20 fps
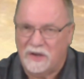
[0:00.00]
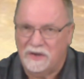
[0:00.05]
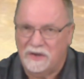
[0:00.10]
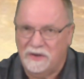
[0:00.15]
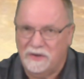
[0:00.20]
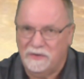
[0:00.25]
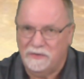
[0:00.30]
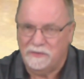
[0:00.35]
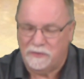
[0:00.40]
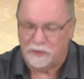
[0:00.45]

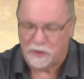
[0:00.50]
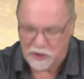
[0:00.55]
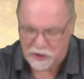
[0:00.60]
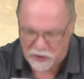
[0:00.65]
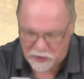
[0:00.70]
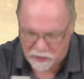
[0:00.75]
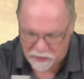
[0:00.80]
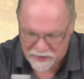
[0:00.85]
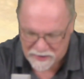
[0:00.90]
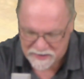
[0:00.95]
for
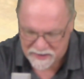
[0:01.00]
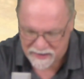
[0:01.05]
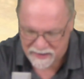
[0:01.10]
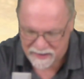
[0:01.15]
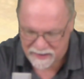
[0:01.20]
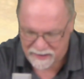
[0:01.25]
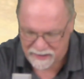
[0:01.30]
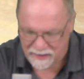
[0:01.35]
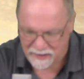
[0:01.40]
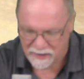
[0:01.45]

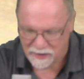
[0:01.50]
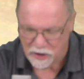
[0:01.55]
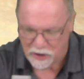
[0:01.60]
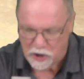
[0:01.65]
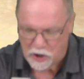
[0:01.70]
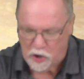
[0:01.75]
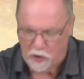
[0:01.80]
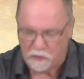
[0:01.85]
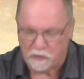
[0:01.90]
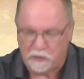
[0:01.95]
unity,
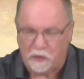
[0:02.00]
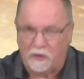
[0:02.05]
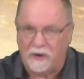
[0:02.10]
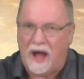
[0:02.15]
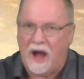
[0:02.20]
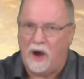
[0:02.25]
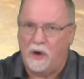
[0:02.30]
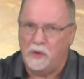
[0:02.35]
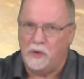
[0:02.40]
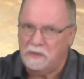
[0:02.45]
for
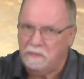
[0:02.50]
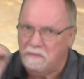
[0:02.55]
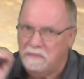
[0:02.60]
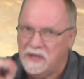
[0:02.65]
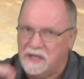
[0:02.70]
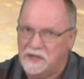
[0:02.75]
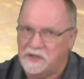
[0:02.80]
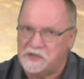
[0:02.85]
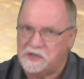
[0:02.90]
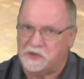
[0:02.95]
our
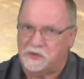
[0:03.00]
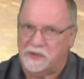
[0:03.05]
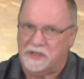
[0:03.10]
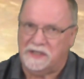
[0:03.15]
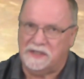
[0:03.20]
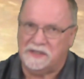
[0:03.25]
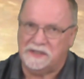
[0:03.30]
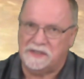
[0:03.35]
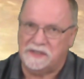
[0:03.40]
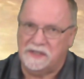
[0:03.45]

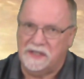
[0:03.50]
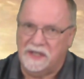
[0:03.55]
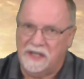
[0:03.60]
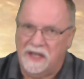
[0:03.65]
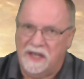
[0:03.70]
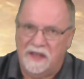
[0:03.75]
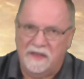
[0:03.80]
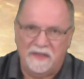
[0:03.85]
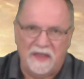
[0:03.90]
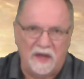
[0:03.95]
ministries,
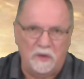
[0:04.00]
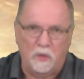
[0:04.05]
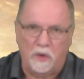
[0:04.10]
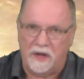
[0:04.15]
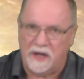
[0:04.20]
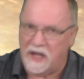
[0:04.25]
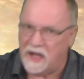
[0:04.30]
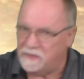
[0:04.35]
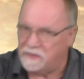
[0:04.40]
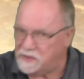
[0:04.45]
that
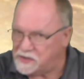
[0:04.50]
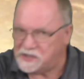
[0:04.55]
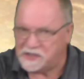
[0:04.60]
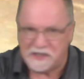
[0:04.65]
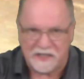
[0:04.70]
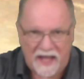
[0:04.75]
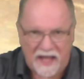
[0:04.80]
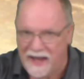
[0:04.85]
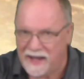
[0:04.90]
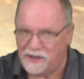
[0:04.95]
whatever
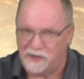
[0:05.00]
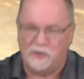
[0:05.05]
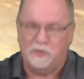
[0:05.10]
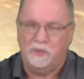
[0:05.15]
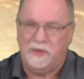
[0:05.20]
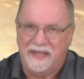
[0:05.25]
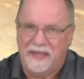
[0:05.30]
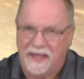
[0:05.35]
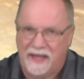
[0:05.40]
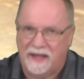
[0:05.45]
style
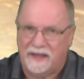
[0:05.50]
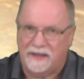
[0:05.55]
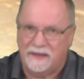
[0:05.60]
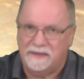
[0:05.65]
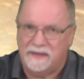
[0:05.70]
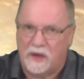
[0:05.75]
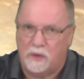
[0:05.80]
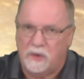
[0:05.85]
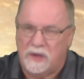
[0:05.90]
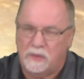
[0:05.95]
we had,
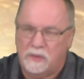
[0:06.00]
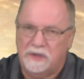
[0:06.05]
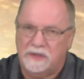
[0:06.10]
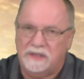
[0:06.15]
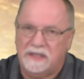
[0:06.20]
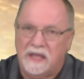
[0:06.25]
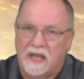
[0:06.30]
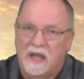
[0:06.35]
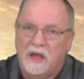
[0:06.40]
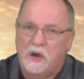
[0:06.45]
that we
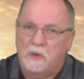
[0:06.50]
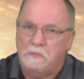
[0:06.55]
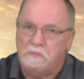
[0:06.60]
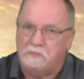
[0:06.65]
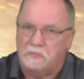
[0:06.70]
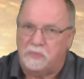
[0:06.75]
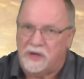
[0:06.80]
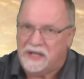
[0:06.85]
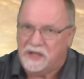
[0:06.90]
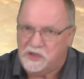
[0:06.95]
would
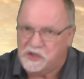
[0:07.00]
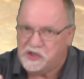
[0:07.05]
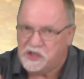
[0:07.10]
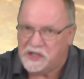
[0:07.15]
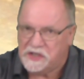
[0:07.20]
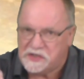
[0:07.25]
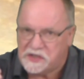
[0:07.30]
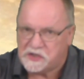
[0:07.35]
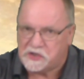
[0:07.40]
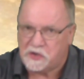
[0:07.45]
bring
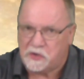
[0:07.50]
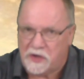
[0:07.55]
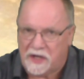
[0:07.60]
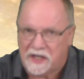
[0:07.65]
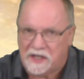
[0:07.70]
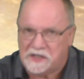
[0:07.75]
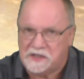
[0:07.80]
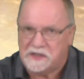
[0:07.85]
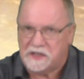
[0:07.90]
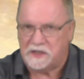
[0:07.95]
Jesus
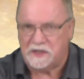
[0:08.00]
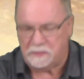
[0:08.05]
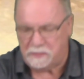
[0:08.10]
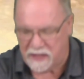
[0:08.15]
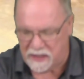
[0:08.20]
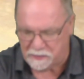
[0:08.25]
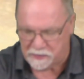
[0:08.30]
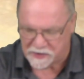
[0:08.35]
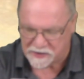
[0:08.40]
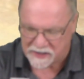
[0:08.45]
Christ into
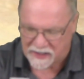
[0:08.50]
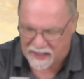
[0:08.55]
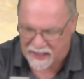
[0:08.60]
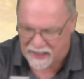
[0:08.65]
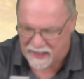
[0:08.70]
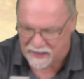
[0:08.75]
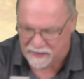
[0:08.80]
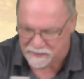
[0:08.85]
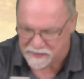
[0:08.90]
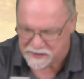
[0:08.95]
people's
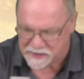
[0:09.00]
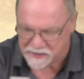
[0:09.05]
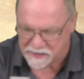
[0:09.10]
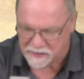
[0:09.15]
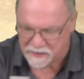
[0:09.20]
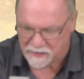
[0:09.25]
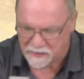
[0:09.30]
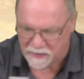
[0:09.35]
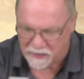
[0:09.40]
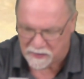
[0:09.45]
lives,
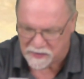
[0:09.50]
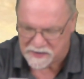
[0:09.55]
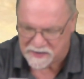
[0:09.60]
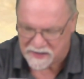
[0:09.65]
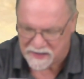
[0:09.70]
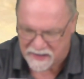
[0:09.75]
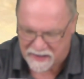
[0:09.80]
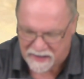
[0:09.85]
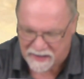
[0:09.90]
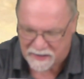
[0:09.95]
those that
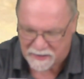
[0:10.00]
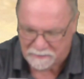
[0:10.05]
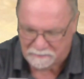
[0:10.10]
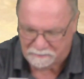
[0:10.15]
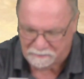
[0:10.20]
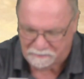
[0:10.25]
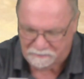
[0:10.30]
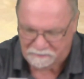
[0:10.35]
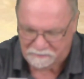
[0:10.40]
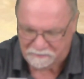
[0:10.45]
need it.
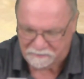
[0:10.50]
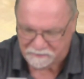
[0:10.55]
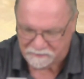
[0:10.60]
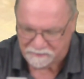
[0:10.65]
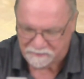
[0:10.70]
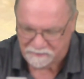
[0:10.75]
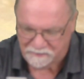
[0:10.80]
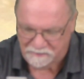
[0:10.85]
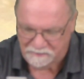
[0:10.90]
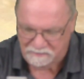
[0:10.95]

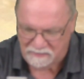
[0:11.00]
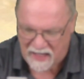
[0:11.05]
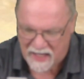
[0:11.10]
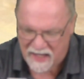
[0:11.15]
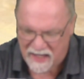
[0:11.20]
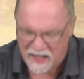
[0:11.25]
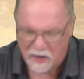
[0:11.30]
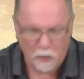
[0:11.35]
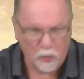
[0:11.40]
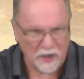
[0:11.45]

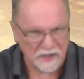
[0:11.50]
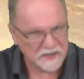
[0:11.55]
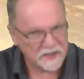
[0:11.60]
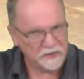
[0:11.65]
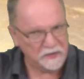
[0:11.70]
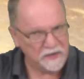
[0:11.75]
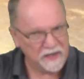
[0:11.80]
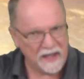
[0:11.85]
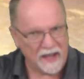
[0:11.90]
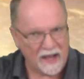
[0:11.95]
It wasn't
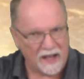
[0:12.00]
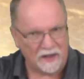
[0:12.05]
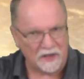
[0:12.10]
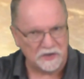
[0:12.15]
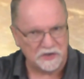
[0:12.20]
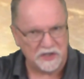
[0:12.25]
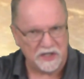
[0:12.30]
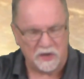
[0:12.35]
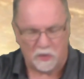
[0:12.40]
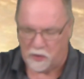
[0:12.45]

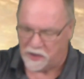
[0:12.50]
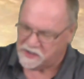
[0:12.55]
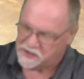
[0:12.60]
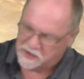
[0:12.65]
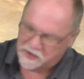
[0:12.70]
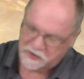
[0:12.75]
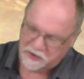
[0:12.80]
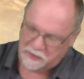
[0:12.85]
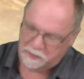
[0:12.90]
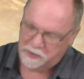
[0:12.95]
theology, it wasn't
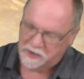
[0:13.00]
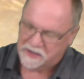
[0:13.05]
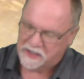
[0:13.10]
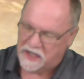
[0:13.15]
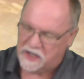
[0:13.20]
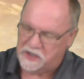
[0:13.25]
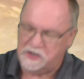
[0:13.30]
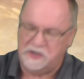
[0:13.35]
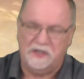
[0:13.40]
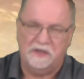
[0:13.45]

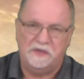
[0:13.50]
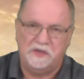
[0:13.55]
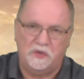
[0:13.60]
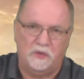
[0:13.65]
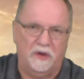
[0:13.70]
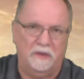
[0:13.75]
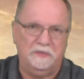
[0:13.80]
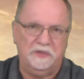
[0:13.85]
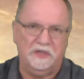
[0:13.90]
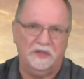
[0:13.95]
interpretation of
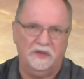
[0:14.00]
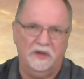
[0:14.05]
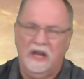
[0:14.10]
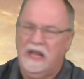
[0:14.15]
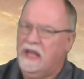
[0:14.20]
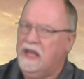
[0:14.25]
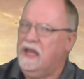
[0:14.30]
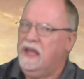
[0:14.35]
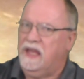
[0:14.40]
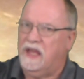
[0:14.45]
Scripture,
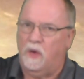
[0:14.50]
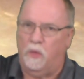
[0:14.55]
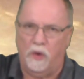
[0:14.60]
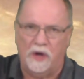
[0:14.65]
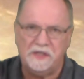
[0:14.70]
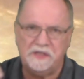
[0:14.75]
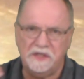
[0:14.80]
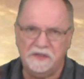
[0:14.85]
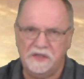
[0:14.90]
it wasn't the